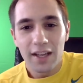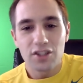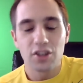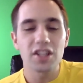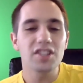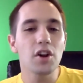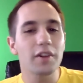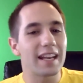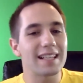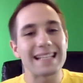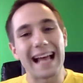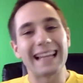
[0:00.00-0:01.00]
So just know
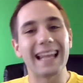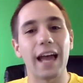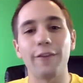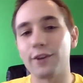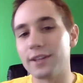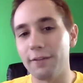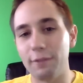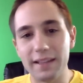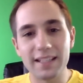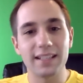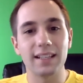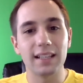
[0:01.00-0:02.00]
that it's not life or death
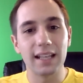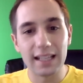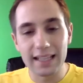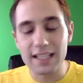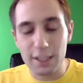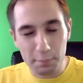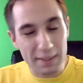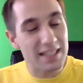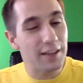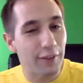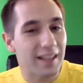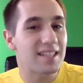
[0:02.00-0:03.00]
in this
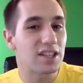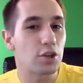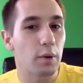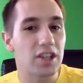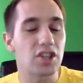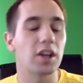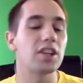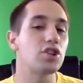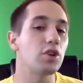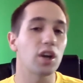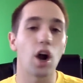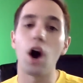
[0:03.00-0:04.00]
specific situation,
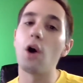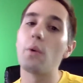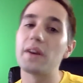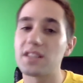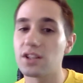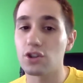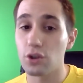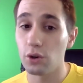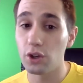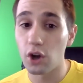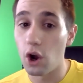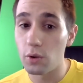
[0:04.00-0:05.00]
because you can always
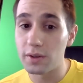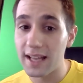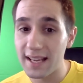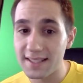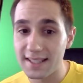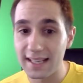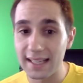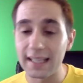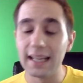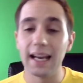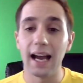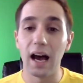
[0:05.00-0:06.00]
control your own
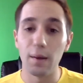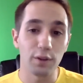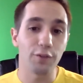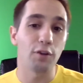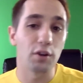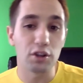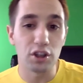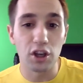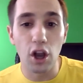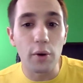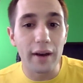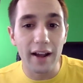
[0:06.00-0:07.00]
destiny the further you
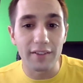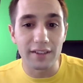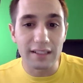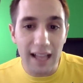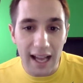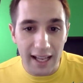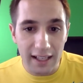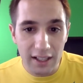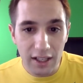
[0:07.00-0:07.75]
go down the line.